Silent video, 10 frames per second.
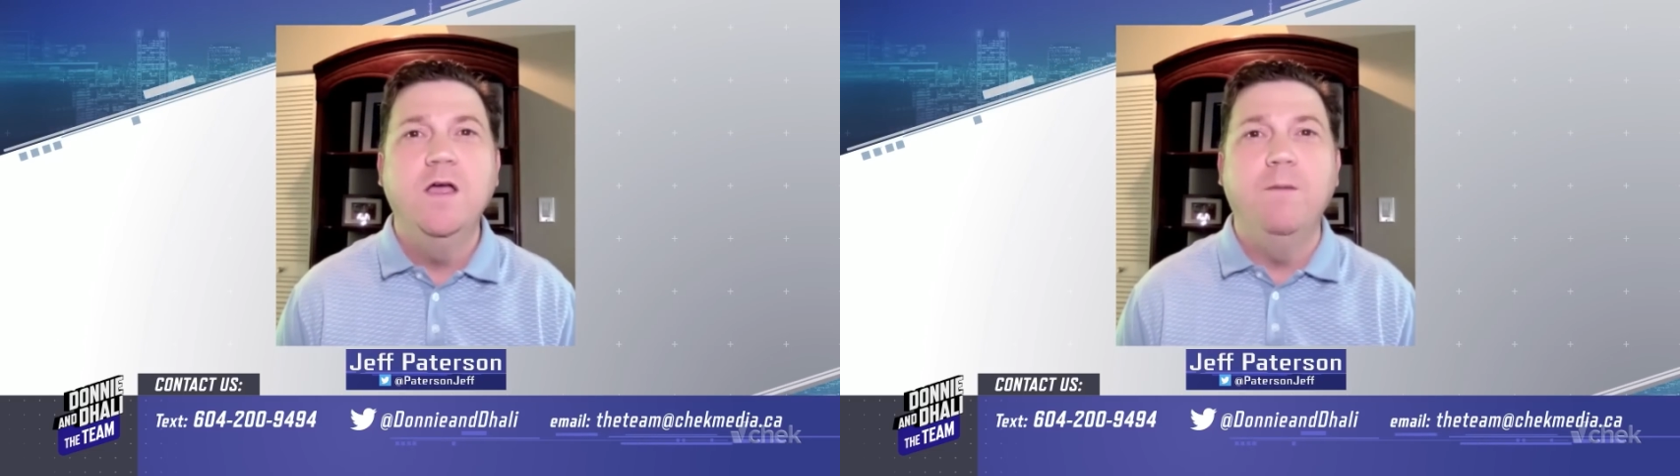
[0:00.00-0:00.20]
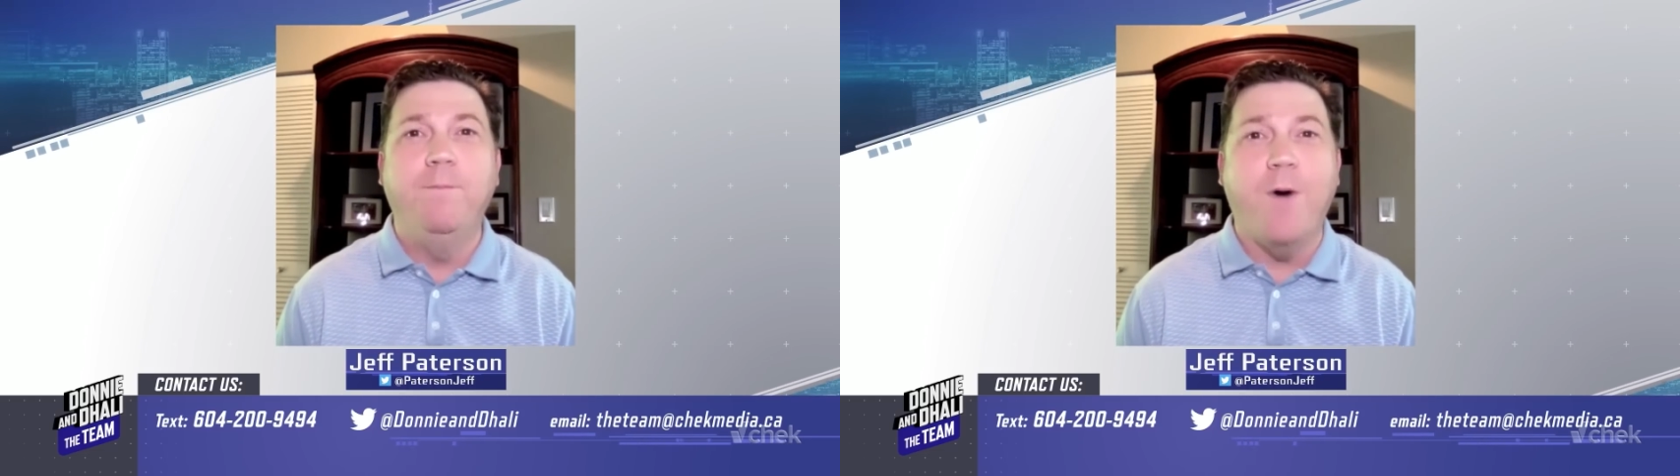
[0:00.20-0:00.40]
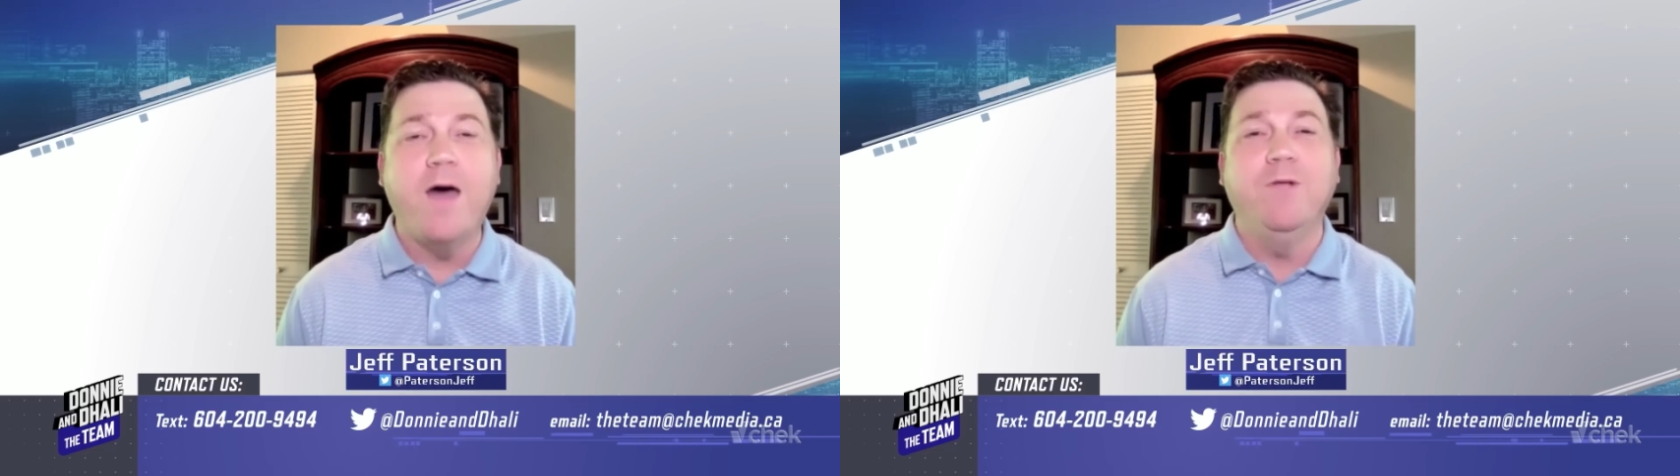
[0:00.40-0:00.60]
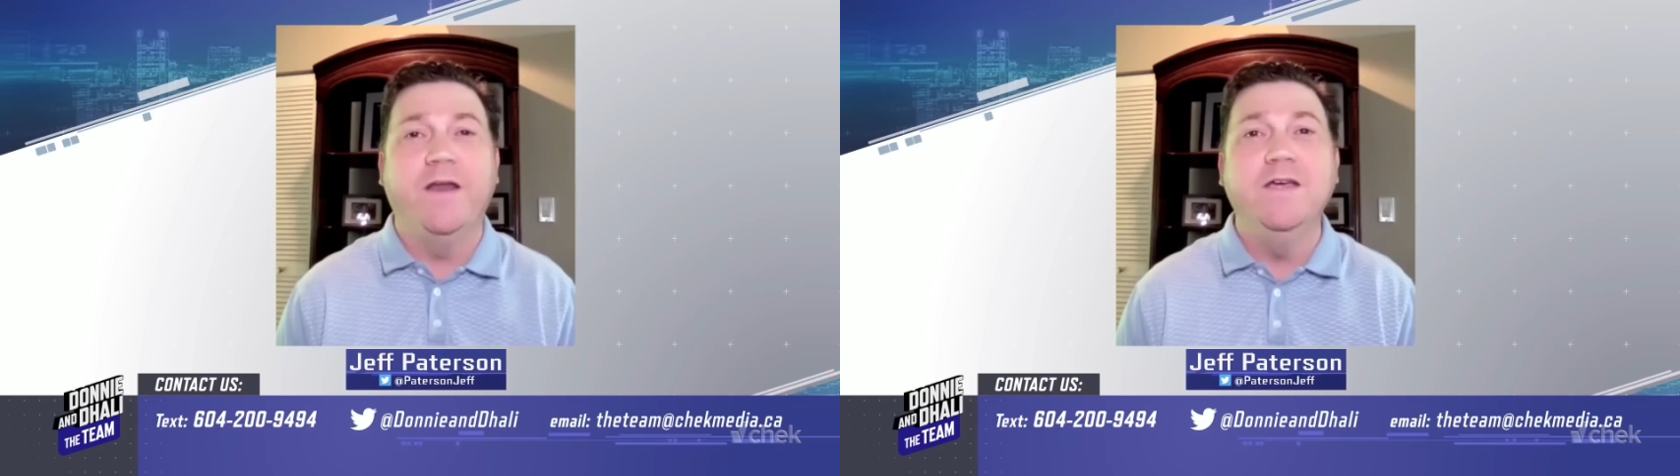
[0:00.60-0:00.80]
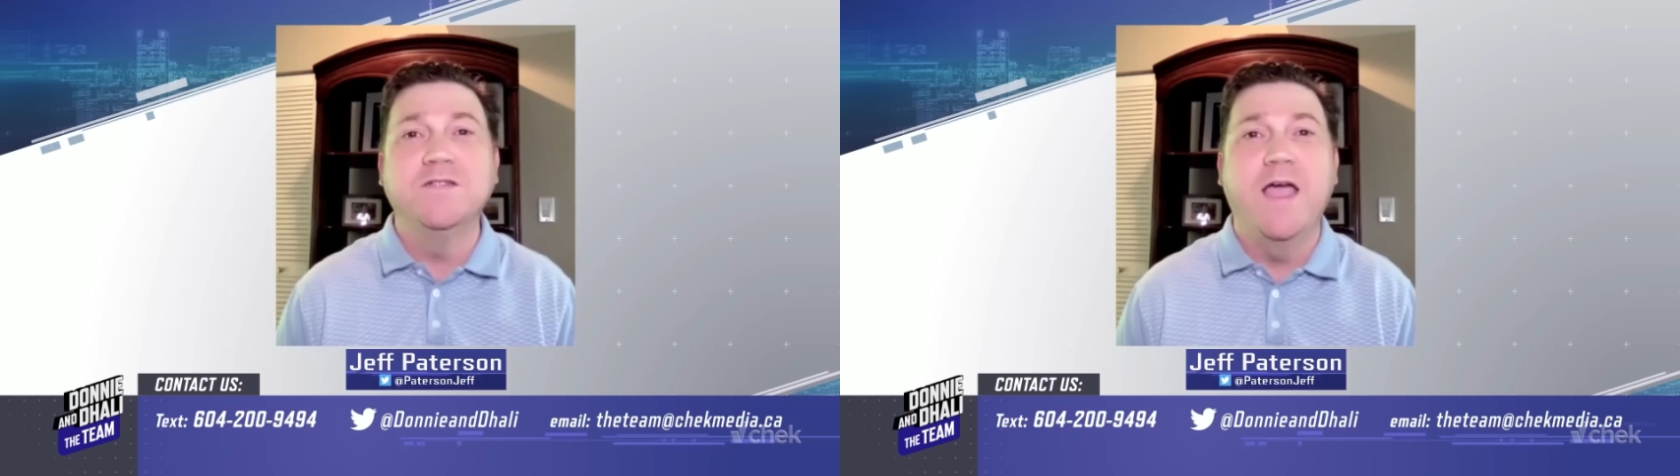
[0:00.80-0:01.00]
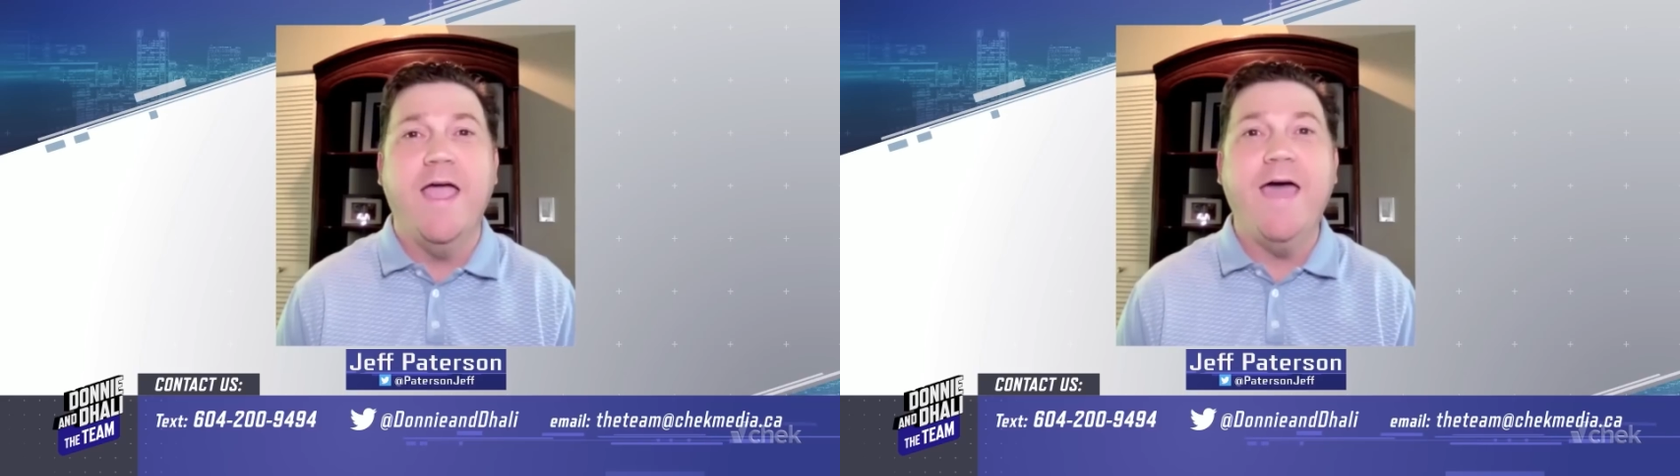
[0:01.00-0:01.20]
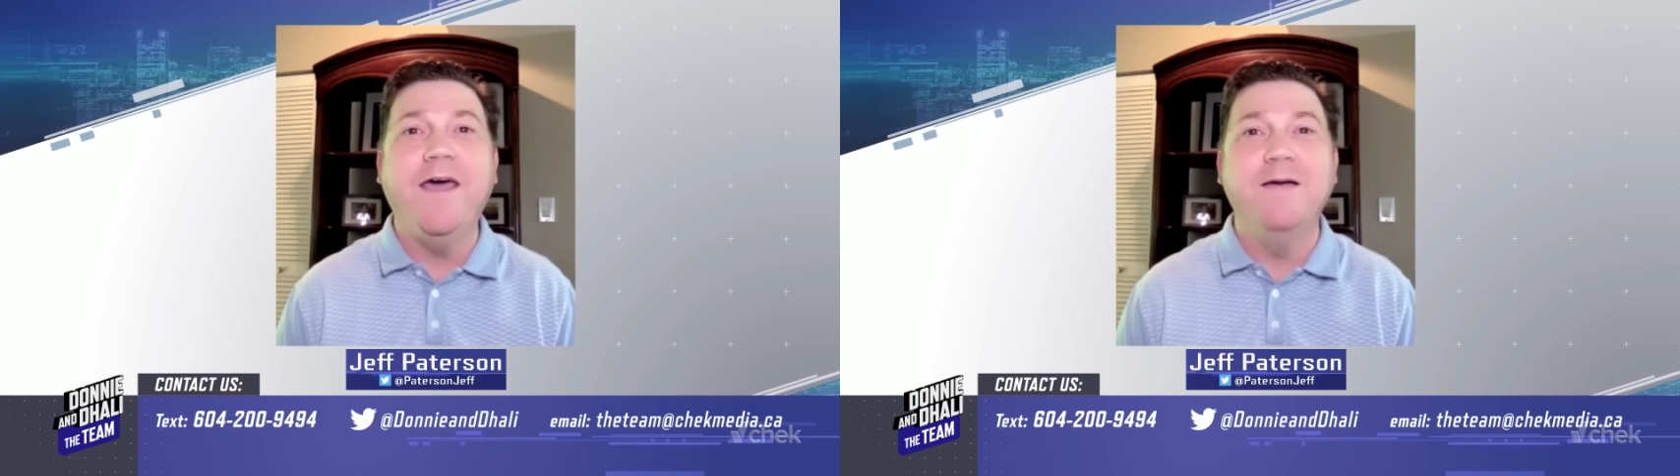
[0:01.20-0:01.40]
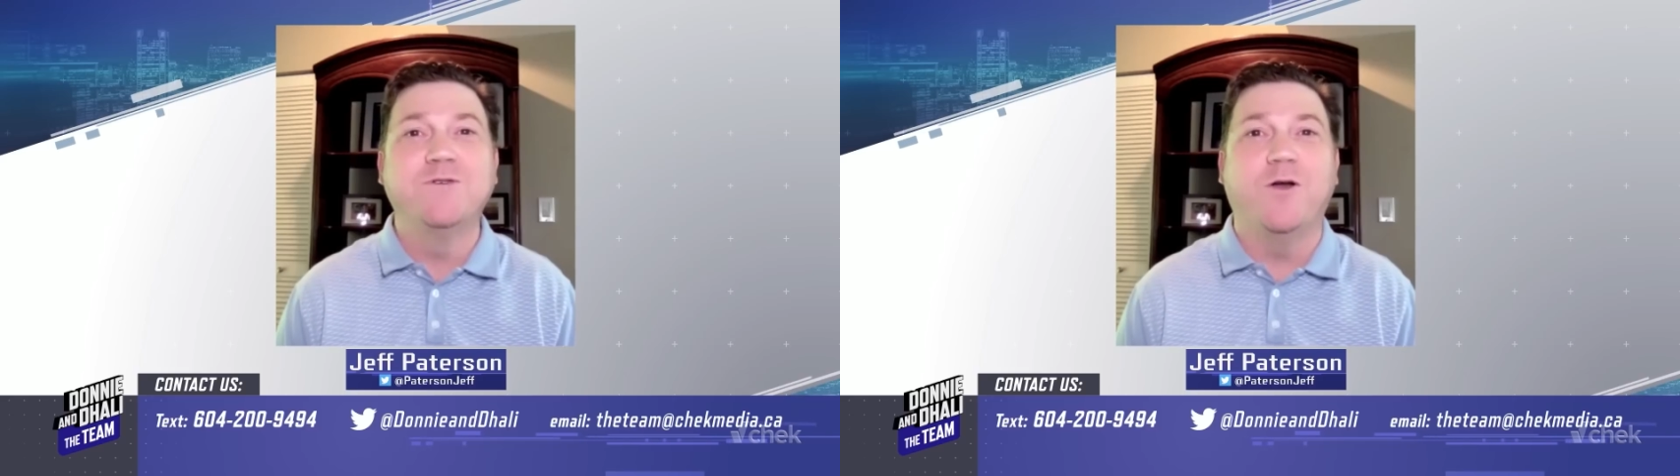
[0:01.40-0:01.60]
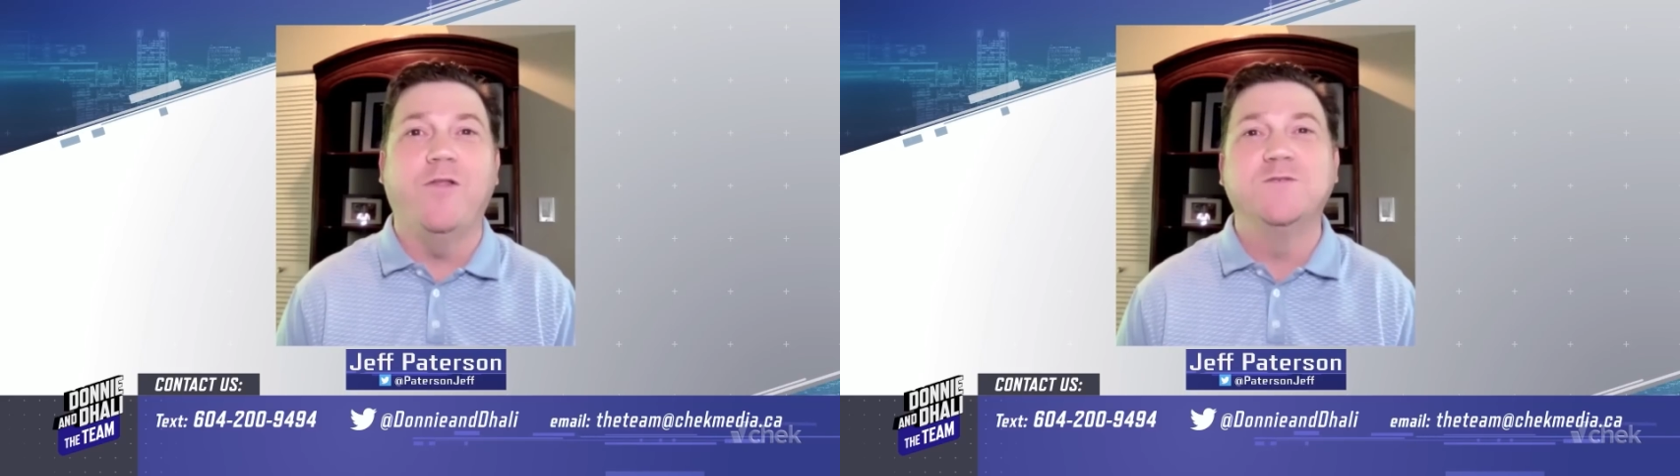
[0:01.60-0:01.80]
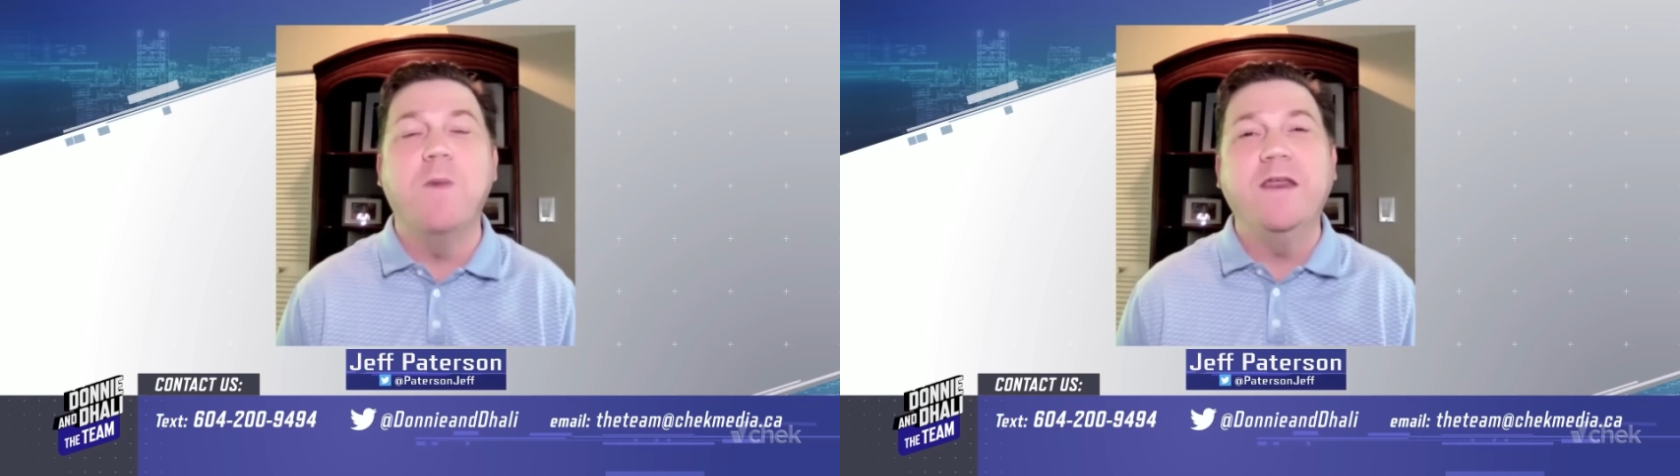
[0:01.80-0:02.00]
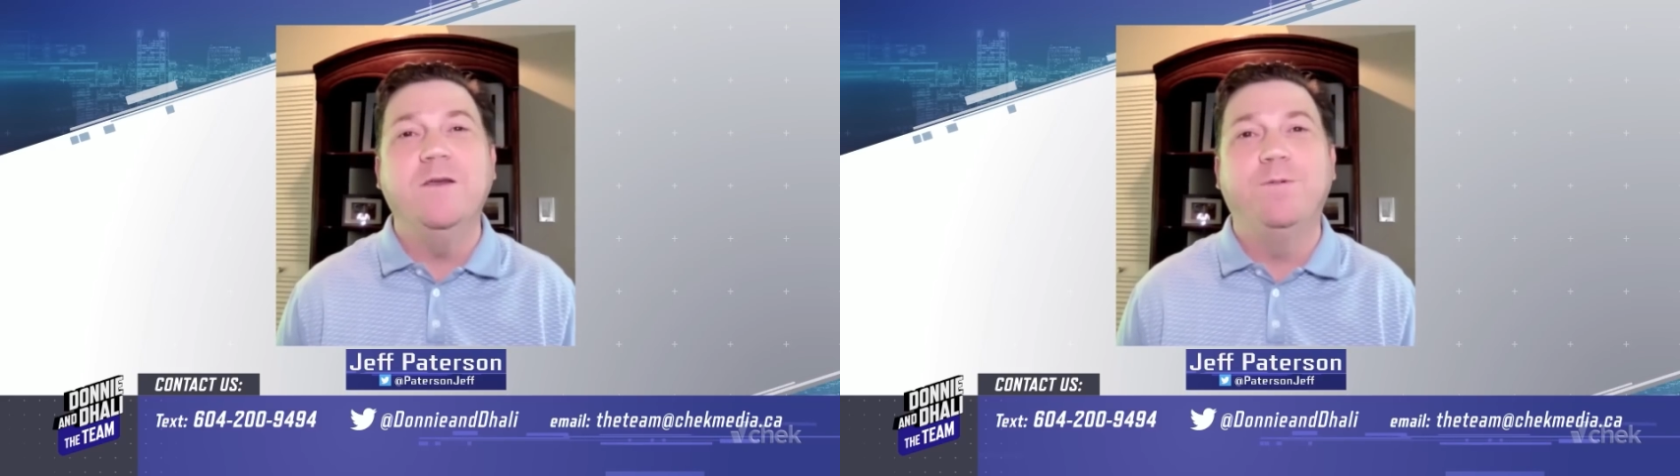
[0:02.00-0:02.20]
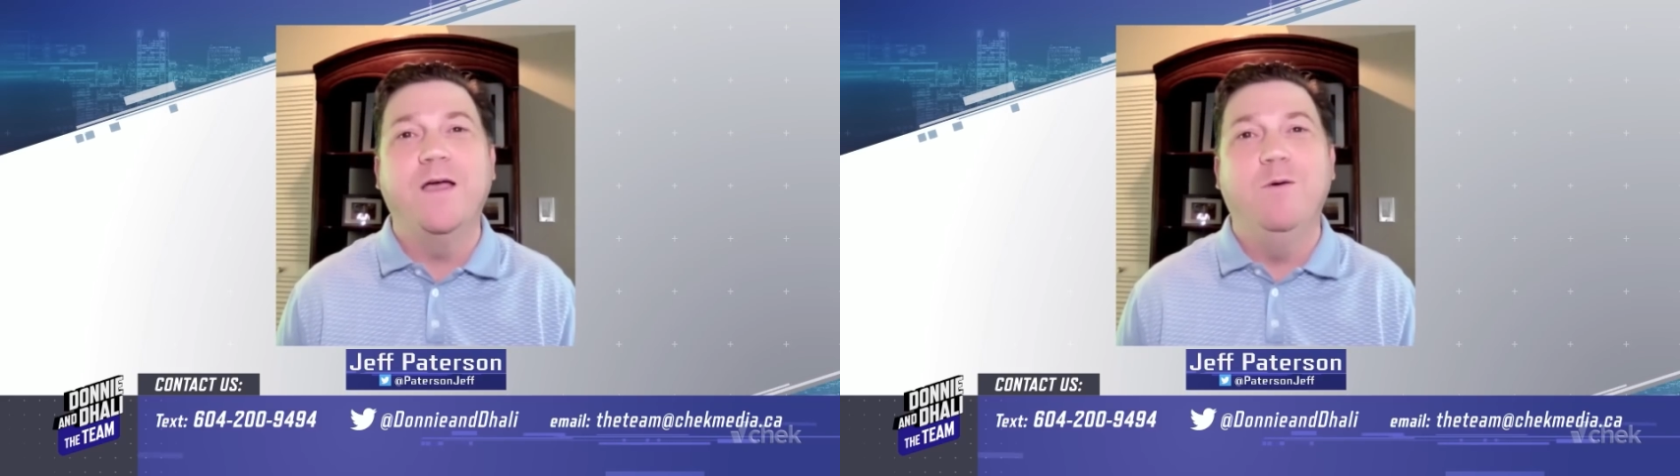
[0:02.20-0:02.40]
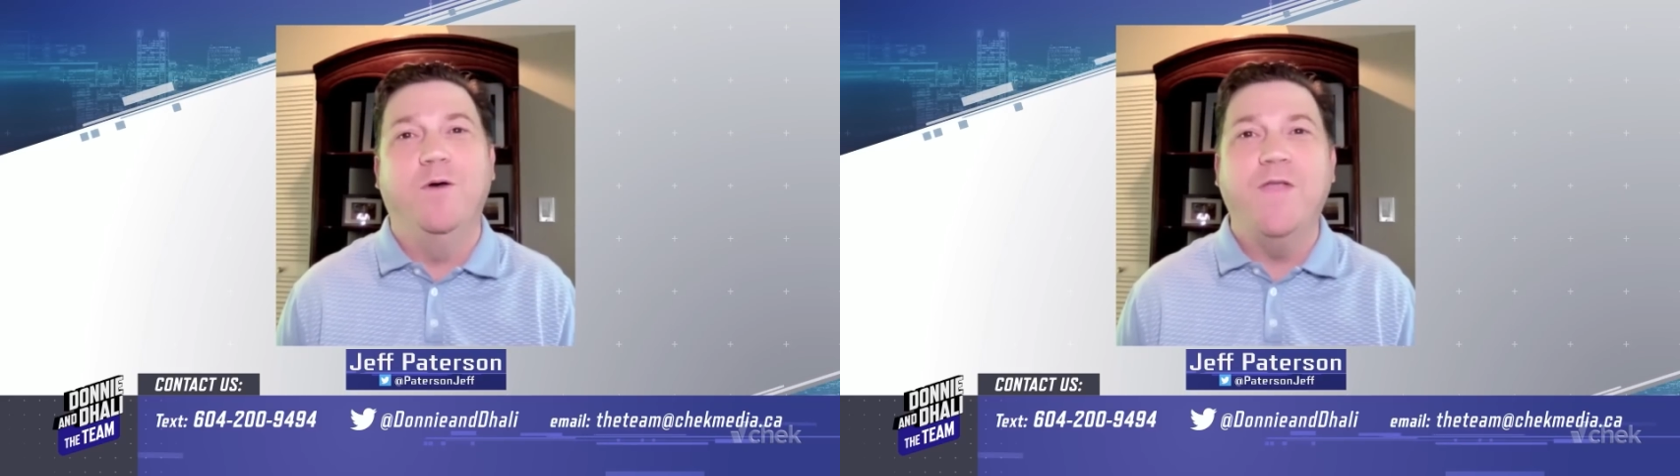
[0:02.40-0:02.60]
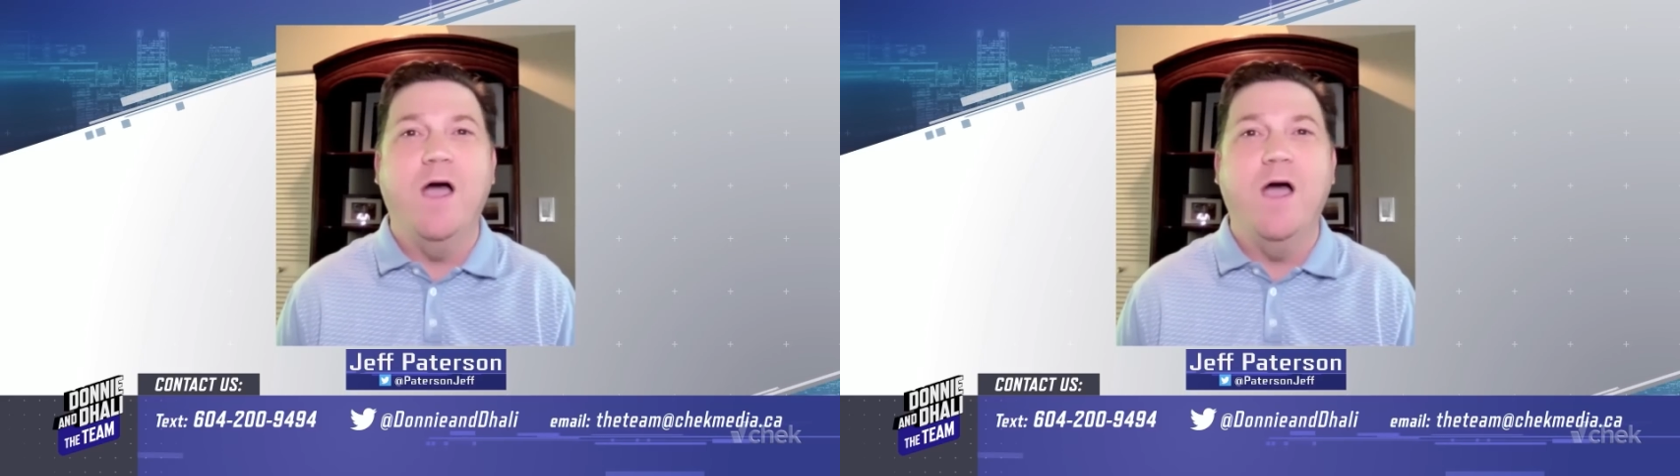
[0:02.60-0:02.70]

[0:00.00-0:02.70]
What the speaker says: Bottom line is, Anaheim's got all this money to play with.